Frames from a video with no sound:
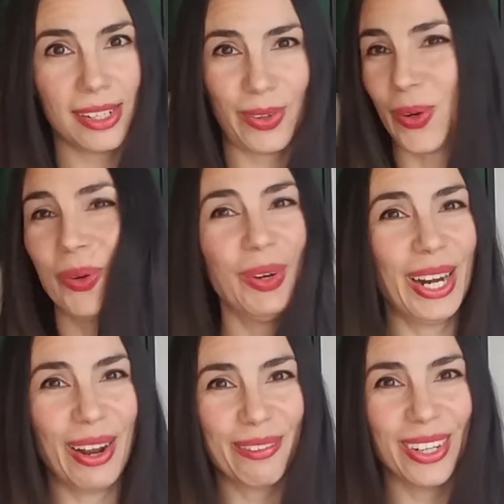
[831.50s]
or
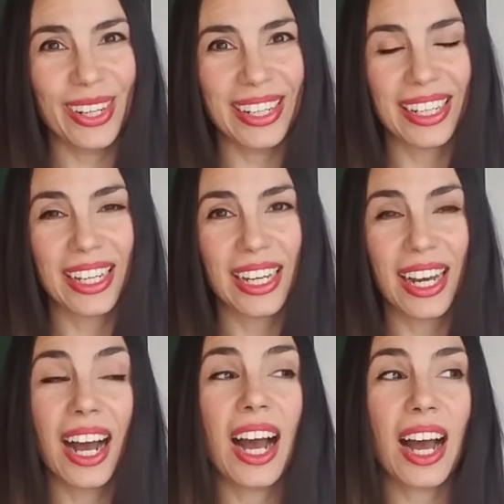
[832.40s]
whatever,
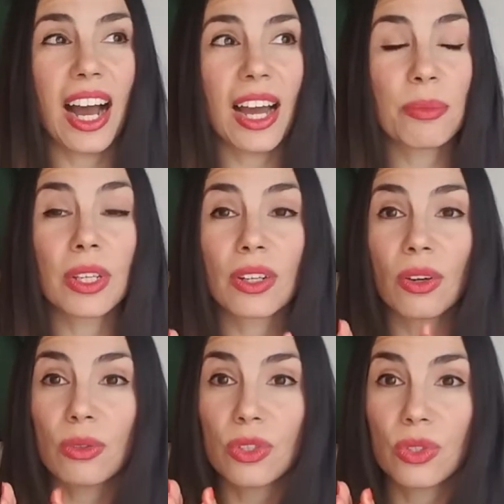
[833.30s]
I'm going to
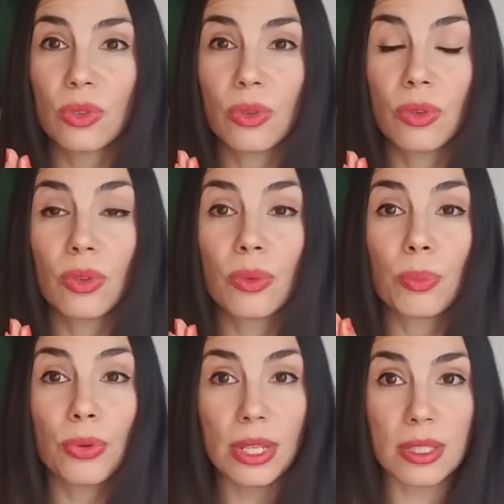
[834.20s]
go to
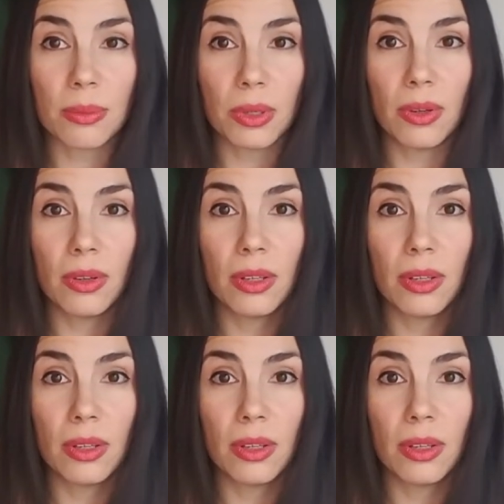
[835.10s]
principle